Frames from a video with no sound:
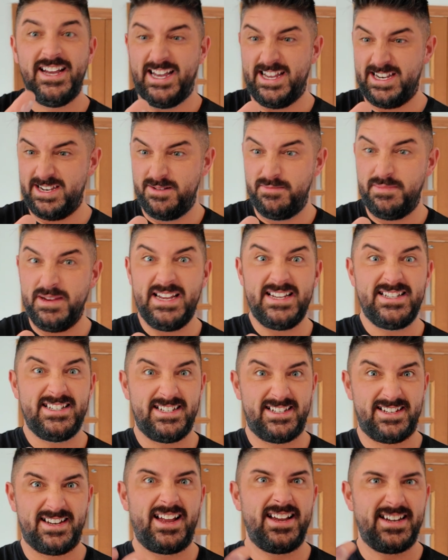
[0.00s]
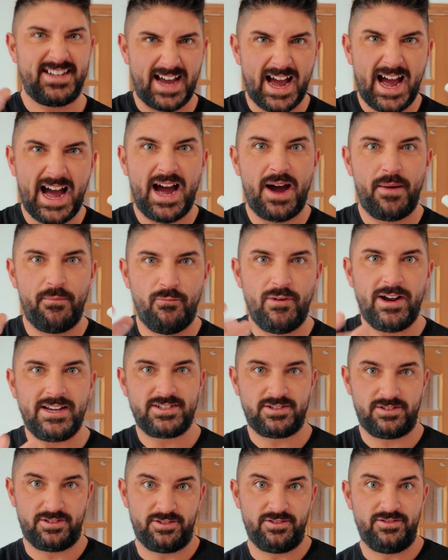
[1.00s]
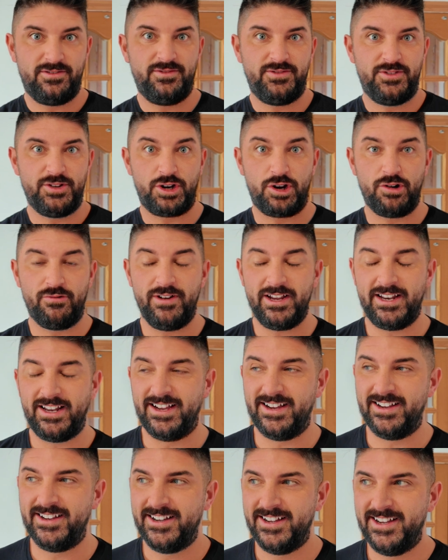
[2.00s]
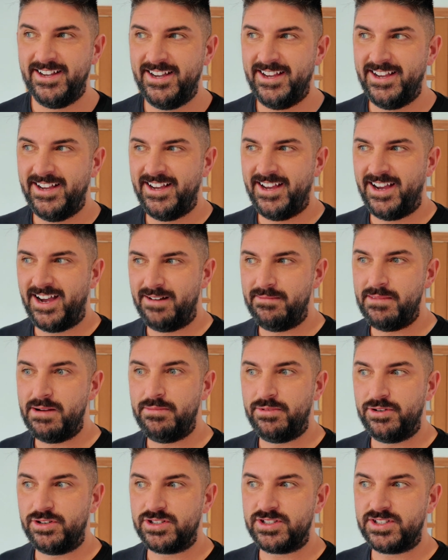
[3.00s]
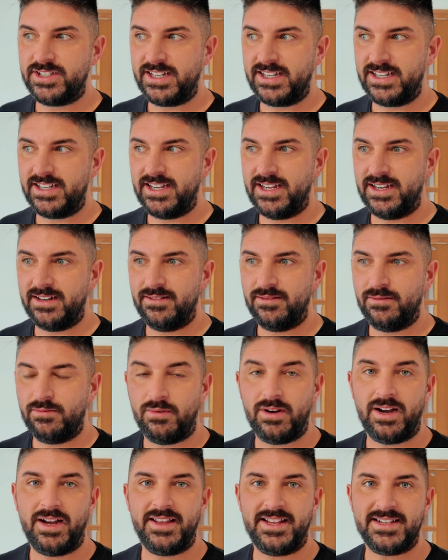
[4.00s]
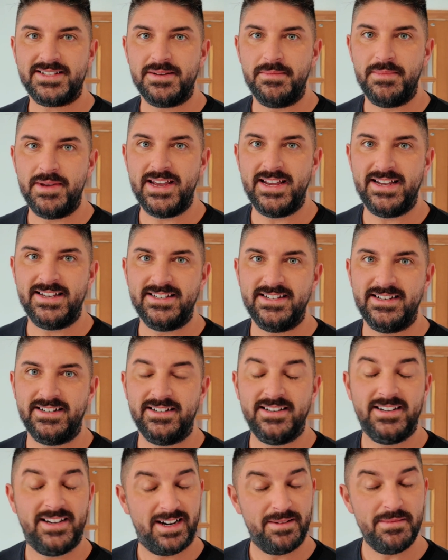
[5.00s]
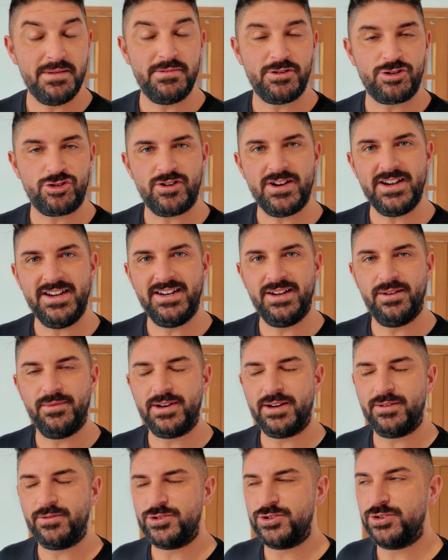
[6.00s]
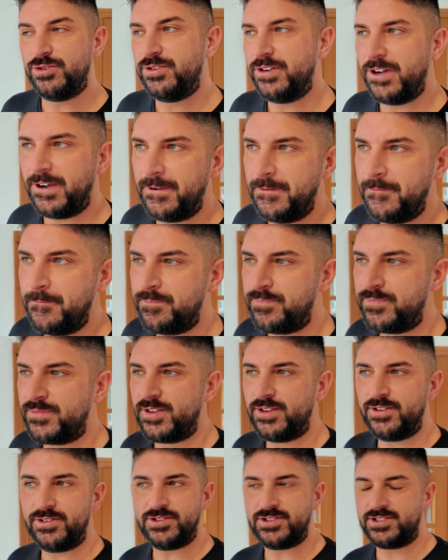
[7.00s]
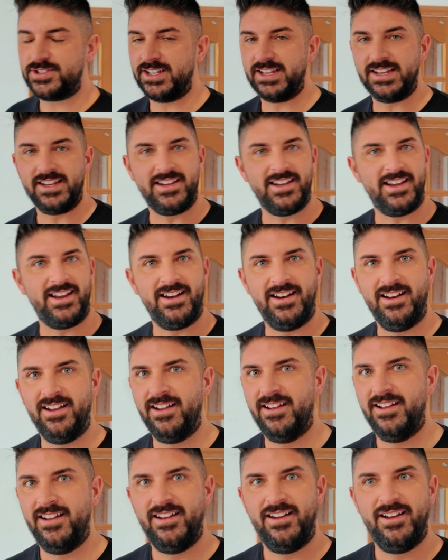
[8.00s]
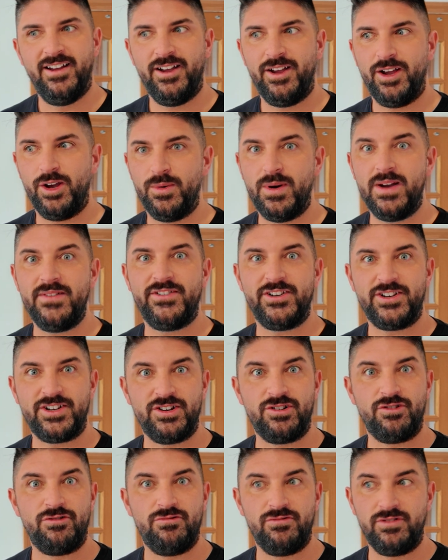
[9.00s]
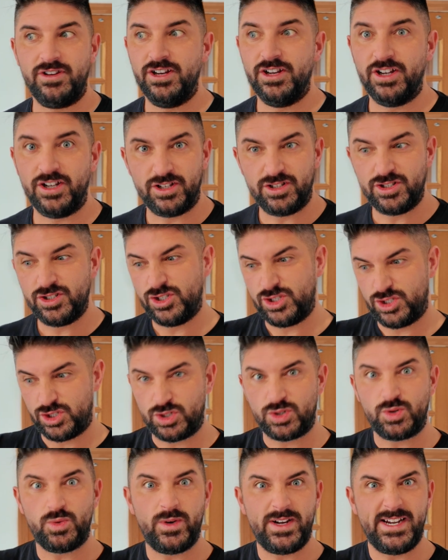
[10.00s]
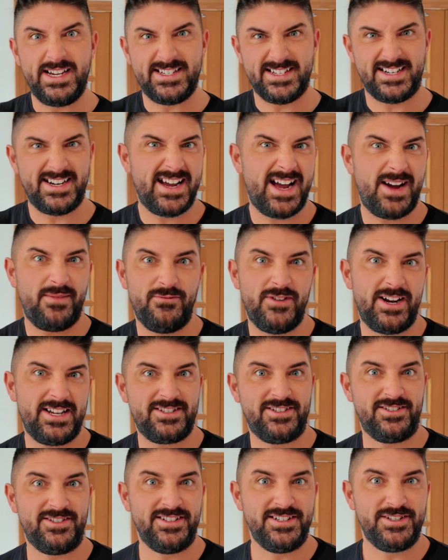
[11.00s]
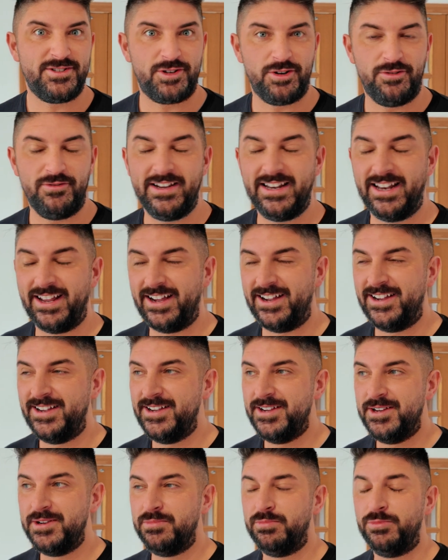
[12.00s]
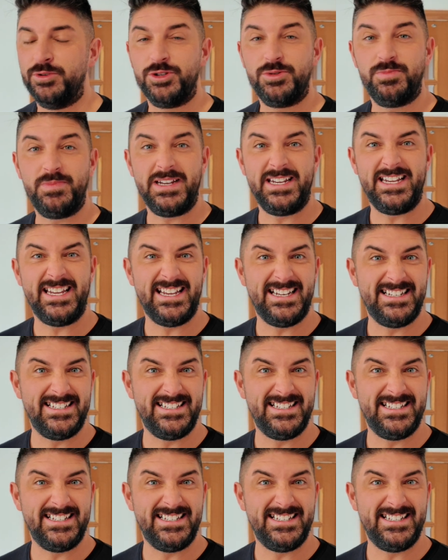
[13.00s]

and you'd basically arm wrestle the gorilla. I remember just thinking, wow, that's amazing. I remember trying it when I was younger, just thinking, whoever can, squeeze and arm wrestle this gorilla must be